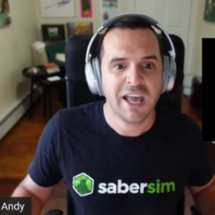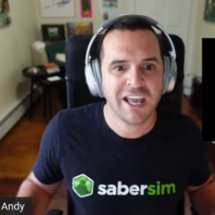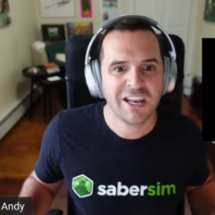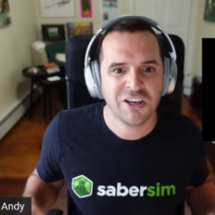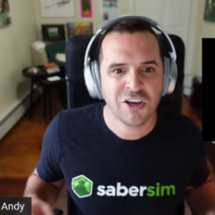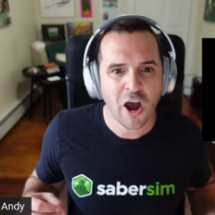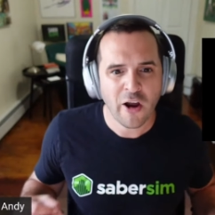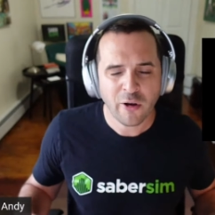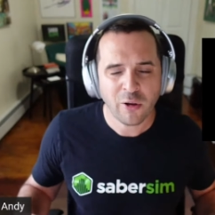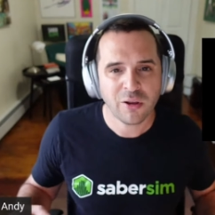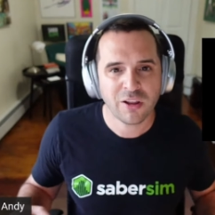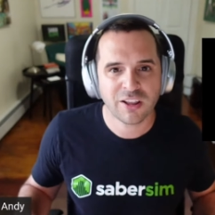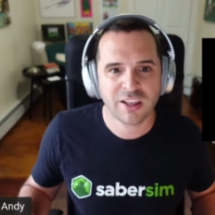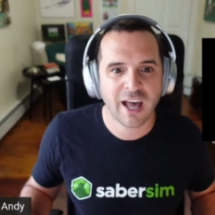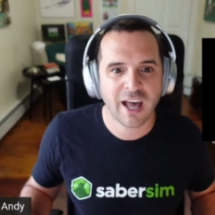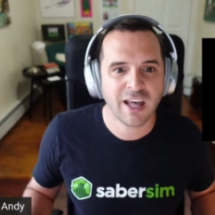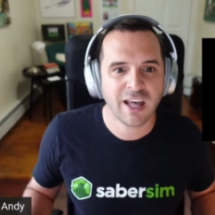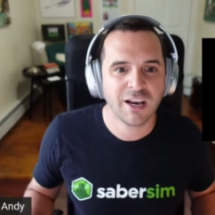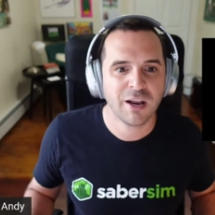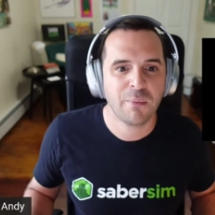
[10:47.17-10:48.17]
And not only
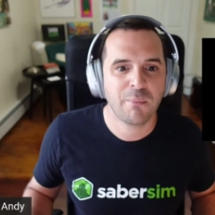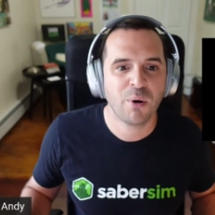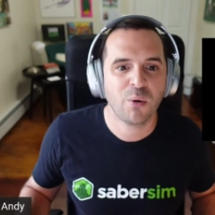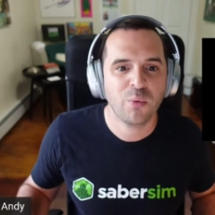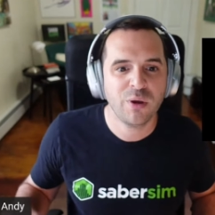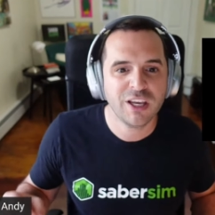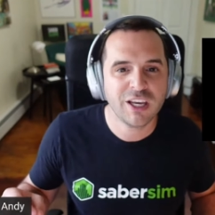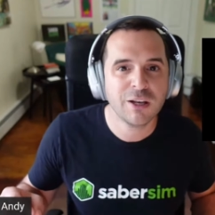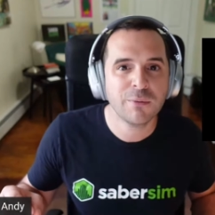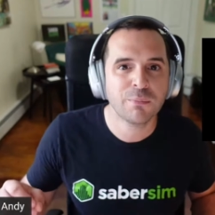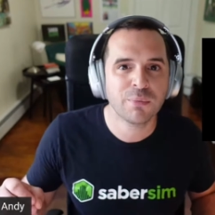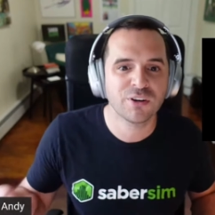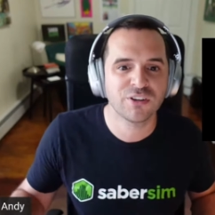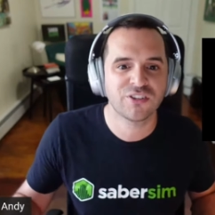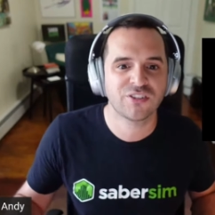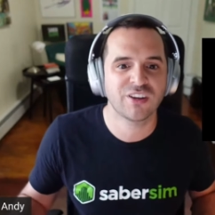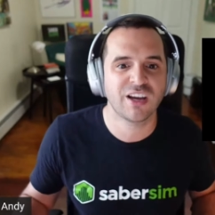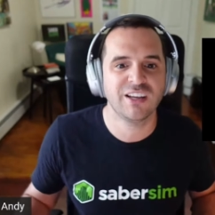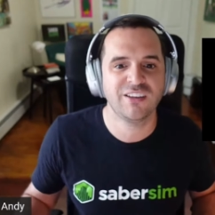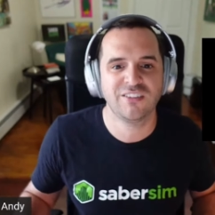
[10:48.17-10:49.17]
that, but we can
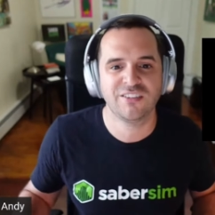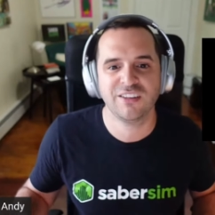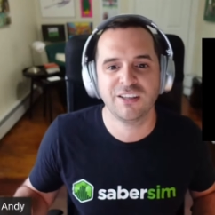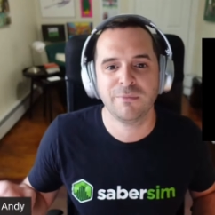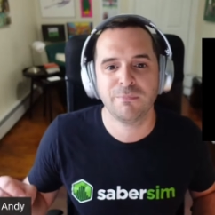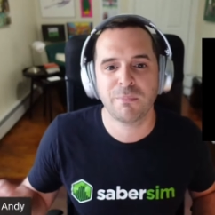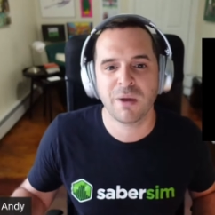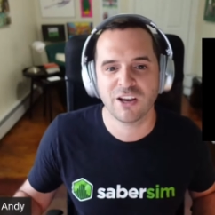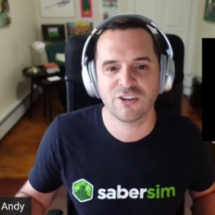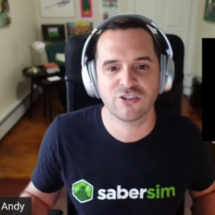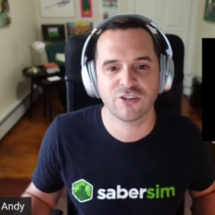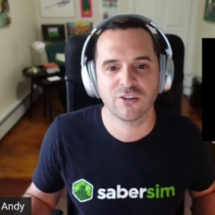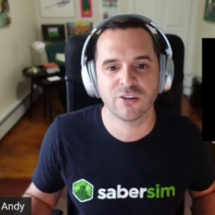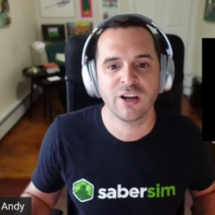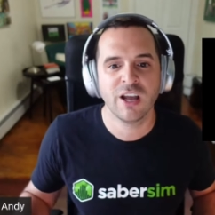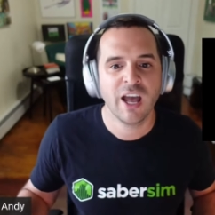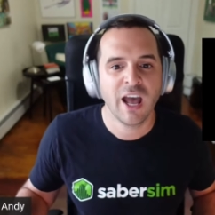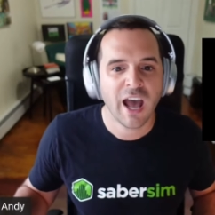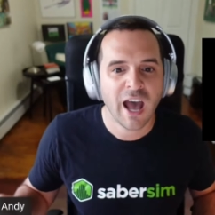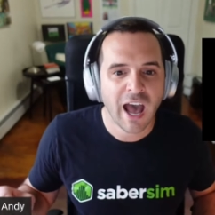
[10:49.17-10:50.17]
precisely measure